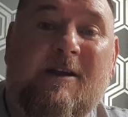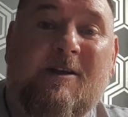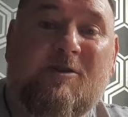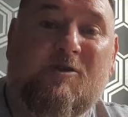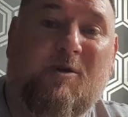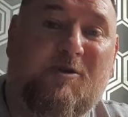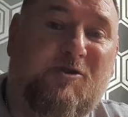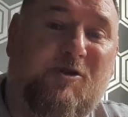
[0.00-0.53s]

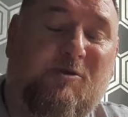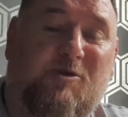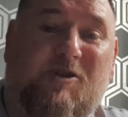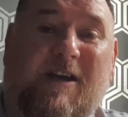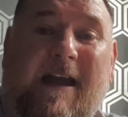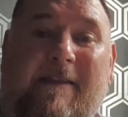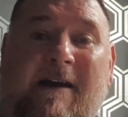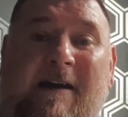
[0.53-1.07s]
So as soon as you
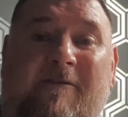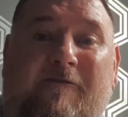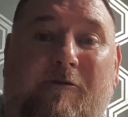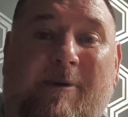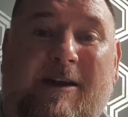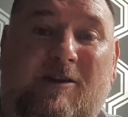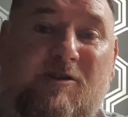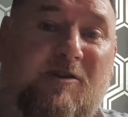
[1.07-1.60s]
get that
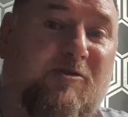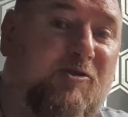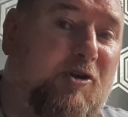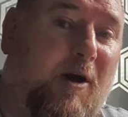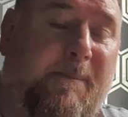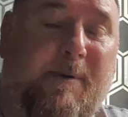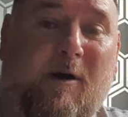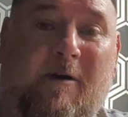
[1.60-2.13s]
information,
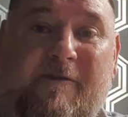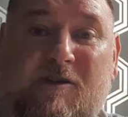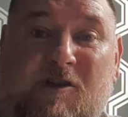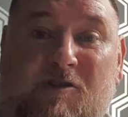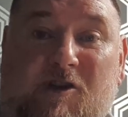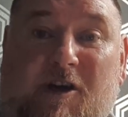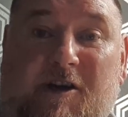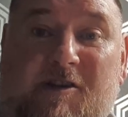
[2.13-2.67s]
drop it over to
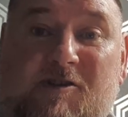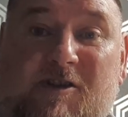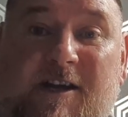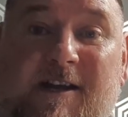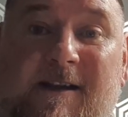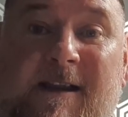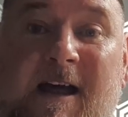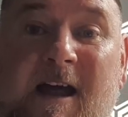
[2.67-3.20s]
John and
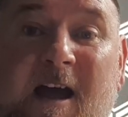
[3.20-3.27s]
Jill,